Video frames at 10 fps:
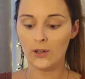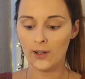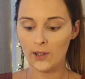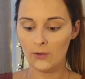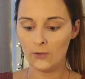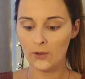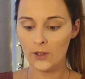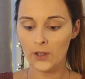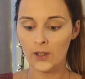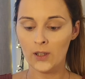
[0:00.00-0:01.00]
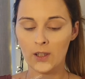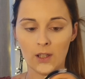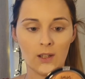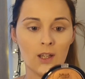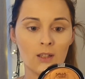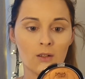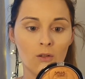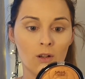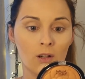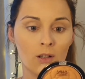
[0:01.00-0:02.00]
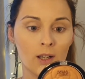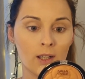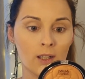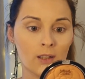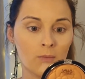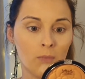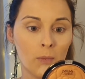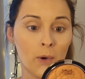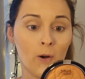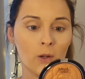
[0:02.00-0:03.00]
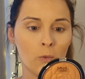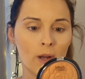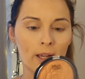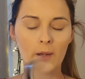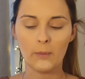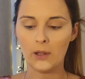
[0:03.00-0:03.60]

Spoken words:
I ordered this colour and it's Papaya Whip.